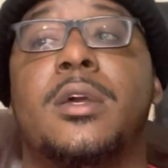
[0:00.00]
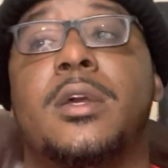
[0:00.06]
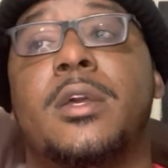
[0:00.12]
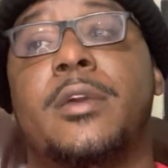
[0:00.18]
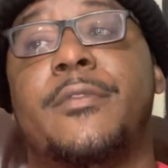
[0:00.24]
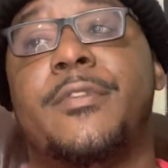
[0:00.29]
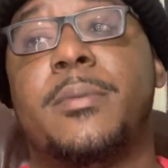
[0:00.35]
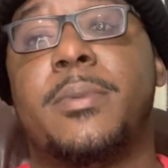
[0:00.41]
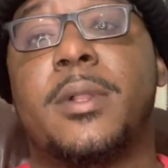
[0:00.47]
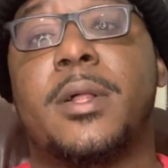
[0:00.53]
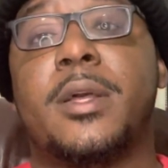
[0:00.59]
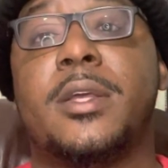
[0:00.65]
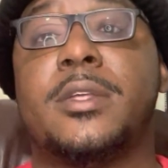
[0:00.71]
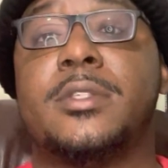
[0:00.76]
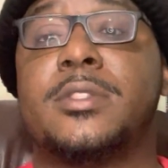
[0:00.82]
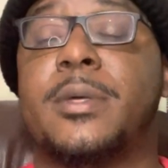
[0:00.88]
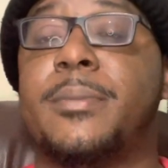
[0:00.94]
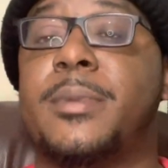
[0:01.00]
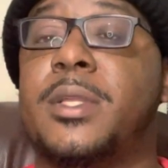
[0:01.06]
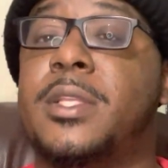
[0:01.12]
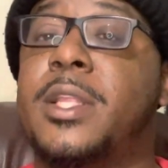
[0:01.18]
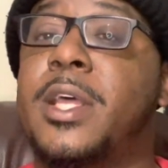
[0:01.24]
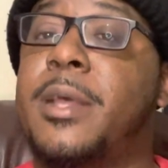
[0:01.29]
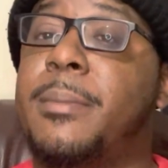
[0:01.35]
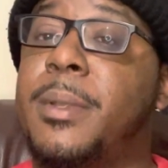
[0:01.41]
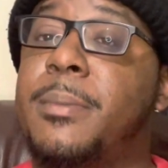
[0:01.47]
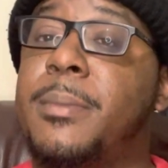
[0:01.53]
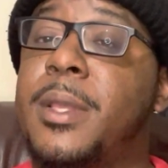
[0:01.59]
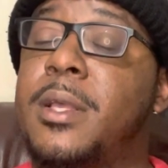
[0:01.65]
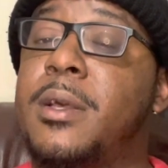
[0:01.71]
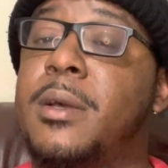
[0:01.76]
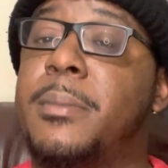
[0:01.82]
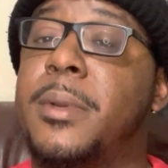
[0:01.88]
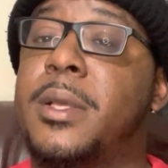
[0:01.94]
if he plays. I mean, Deadman may
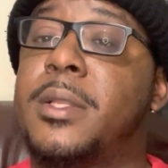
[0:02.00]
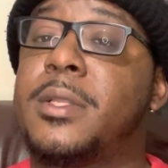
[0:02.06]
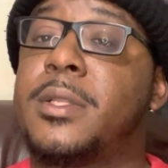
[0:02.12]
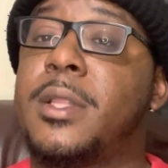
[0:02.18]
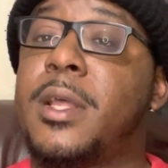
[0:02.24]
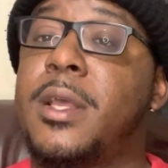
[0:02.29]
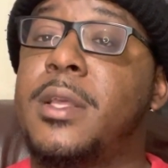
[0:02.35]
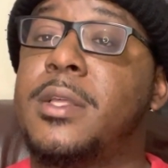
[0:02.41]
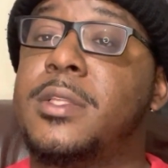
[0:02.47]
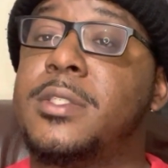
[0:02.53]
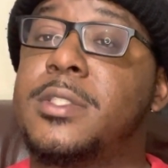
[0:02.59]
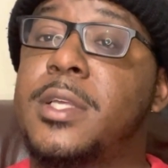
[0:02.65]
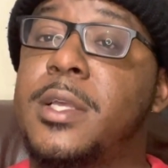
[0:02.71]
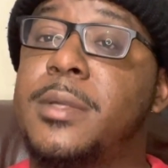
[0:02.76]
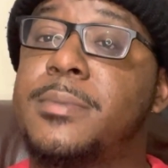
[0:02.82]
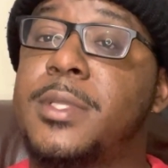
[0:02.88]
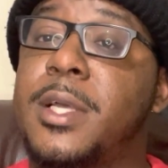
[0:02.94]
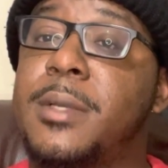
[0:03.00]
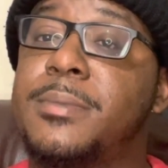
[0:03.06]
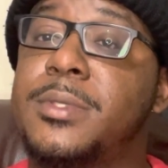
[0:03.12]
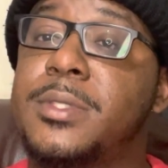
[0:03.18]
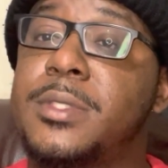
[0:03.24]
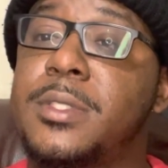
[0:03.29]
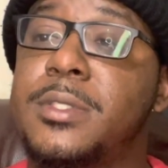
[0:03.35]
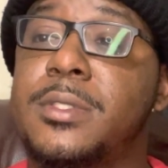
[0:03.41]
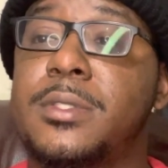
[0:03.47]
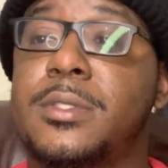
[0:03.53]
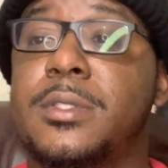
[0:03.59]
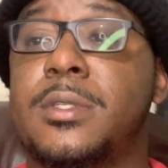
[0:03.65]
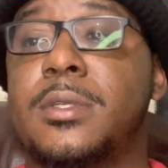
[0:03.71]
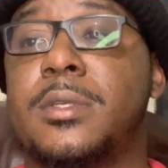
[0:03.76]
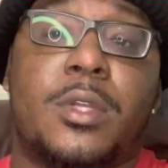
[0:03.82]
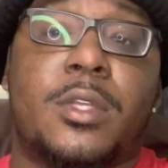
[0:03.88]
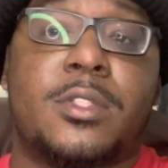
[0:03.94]
come back tonight. He's game time decision
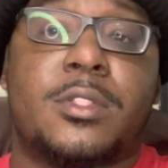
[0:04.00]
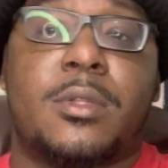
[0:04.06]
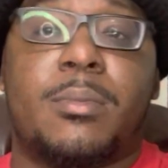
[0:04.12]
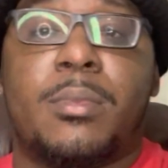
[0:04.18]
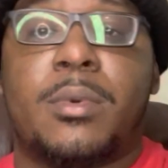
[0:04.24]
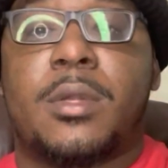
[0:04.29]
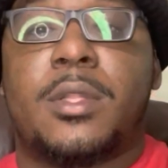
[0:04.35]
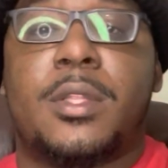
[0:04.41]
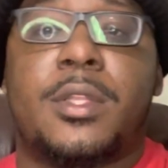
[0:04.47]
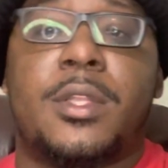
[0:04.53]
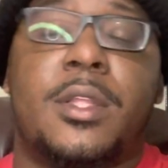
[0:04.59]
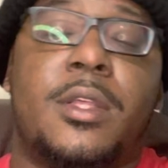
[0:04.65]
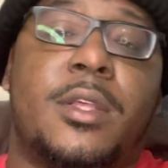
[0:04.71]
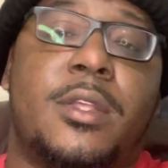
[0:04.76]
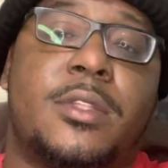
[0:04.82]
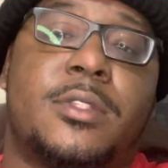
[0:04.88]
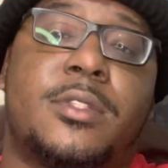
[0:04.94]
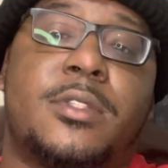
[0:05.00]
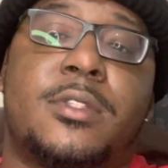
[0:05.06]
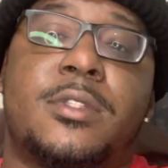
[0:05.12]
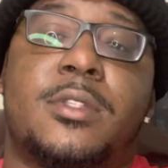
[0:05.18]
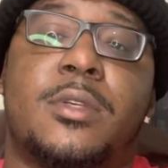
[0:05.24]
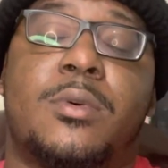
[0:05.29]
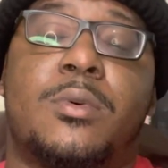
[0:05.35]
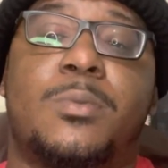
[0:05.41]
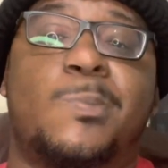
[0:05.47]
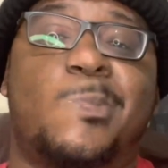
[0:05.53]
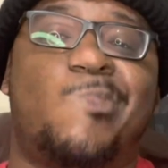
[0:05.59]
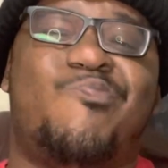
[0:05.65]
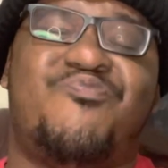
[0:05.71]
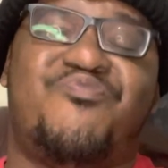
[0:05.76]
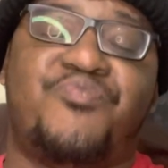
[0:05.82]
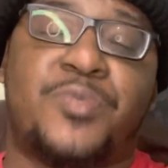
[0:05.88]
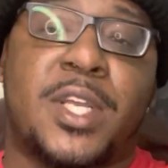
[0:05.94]
against the Brooklyn Nets. So
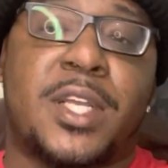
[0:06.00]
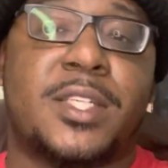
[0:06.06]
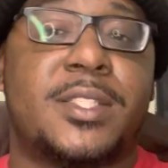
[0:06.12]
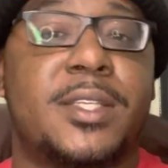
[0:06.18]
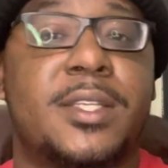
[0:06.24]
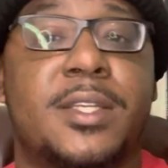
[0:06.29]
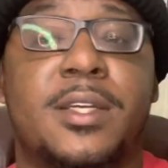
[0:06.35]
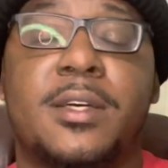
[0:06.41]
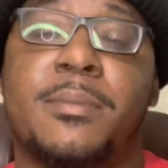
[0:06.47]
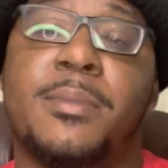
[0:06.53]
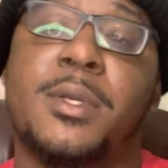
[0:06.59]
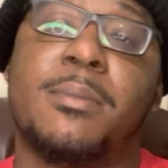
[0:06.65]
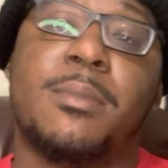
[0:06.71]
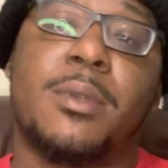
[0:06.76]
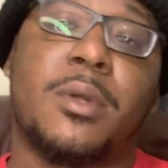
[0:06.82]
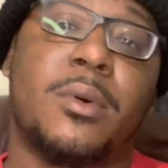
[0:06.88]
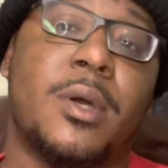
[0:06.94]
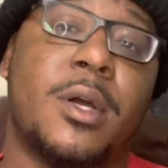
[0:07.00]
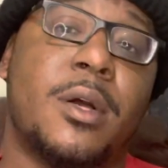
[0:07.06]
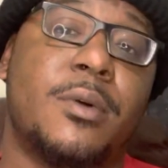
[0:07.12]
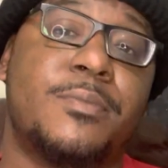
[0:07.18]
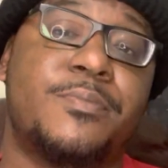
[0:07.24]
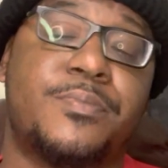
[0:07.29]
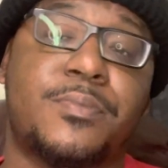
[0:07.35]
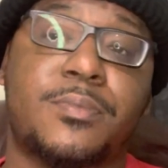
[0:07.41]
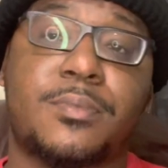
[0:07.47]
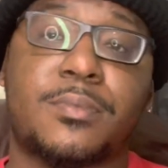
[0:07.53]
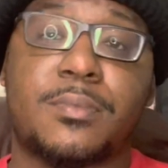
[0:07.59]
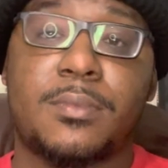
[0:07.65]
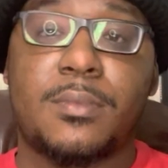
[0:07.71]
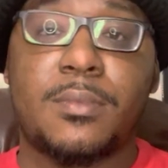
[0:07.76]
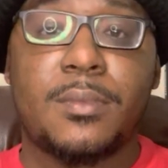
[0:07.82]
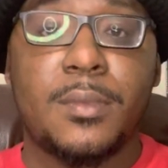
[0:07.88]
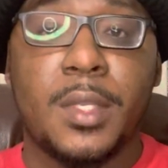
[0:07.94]
like I said, it could be a blowout.
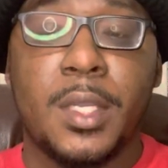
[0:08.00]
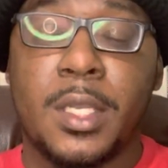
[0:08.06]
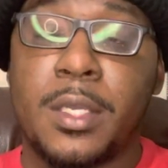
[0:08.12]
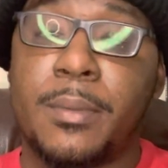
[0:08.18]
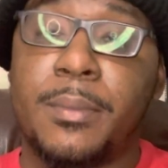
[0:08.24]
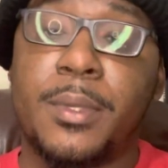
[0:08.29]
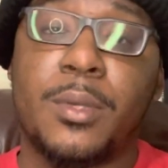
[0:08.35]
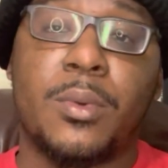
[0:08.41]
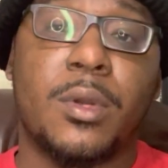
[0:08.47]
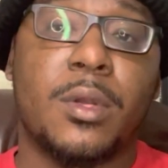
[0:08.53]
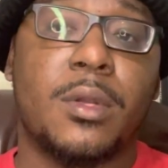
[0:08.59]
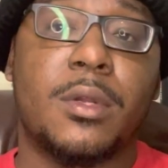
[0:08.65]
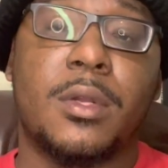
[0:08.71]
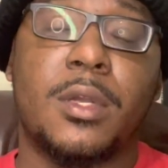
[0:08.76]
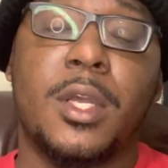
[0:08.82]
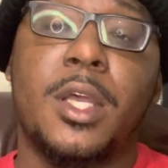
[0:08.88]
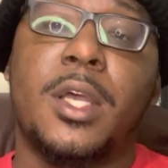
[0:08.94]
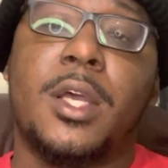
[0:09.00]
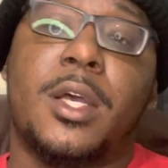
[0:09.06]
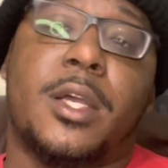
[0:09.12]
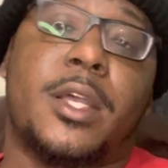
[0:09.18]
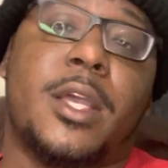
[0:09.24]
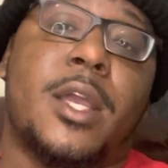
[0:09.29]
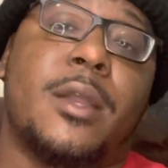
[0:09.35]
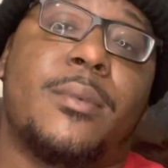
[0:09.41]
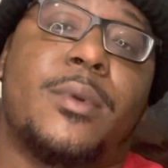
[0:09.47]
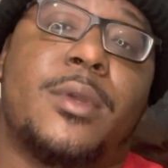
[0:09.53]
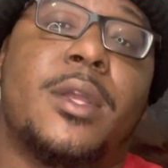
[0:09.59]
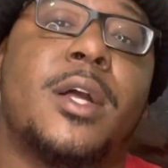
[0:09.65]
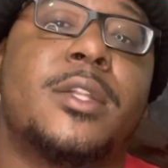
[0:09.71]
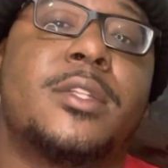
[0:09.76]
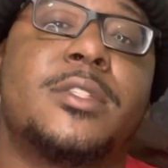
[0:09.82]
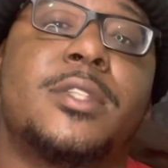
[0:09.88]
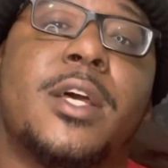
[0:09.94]
Could be where a game where
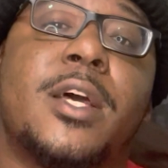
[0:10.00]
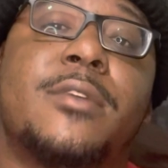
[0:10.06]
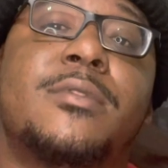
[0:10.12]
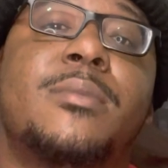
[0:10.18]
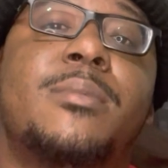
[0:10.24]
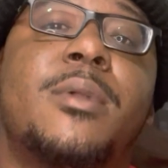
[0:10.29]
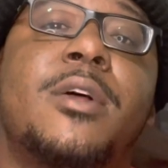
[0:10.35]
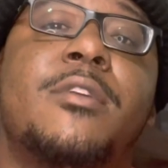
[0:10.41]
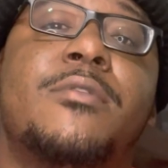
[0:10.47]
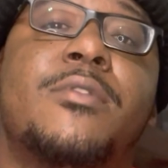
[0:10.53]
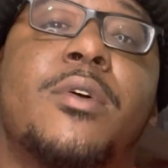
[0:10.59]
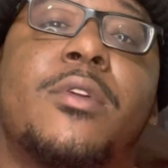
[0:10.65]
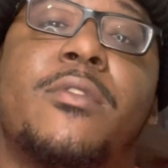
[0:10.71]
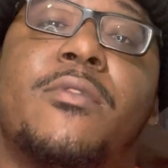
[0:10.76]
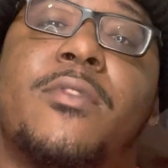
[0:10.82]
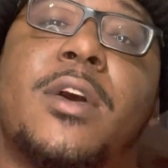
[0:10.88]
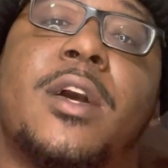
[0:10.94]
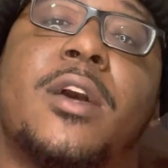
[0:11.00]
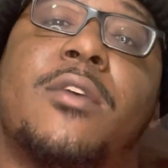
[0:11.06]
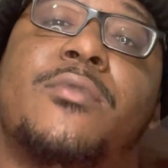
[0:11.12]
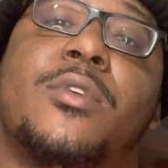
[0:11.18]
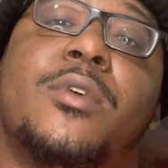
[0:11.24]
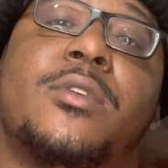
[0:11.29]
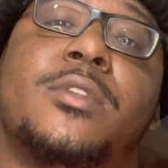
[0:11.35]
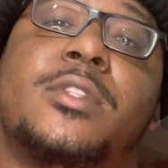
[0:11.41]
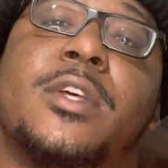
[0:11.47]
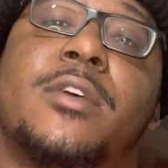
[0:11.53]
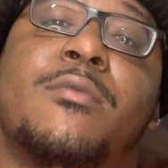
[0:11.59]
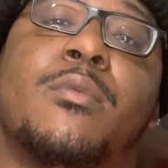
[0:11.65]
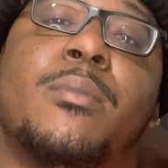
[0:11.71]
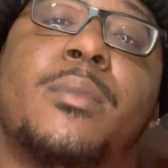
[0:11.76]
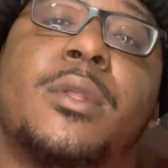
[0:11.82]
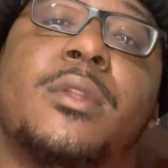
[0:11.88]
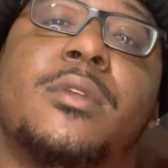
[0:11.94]
Giannis has to play 35,
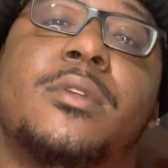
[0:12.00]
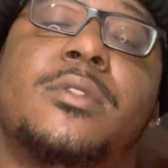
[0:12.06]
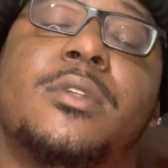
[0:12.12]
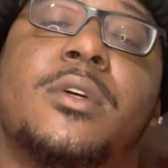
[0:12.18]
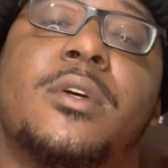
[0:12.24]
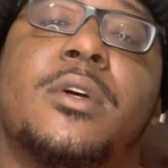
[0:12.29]
37 minutes.